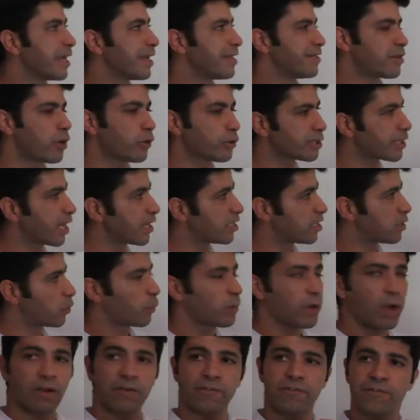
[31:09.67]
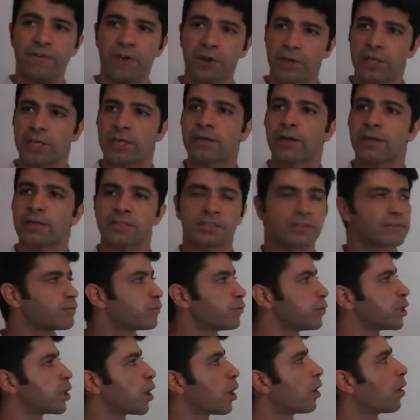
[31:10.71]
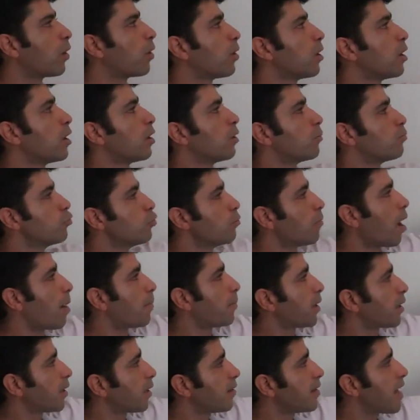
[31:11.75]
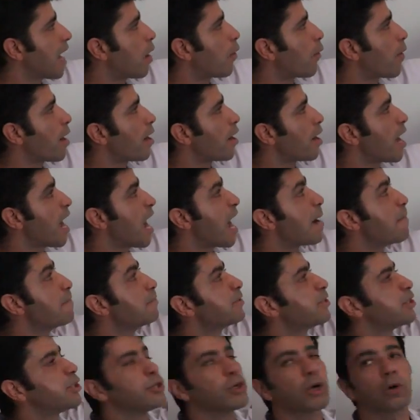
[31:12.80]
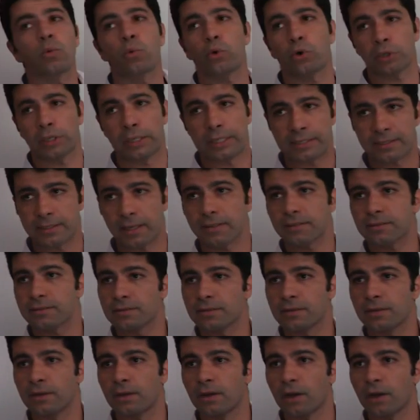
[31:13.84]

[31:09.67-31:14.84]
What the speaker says: In those cases, we are very aggressive. We go, boom, I'm going to now empty your working set,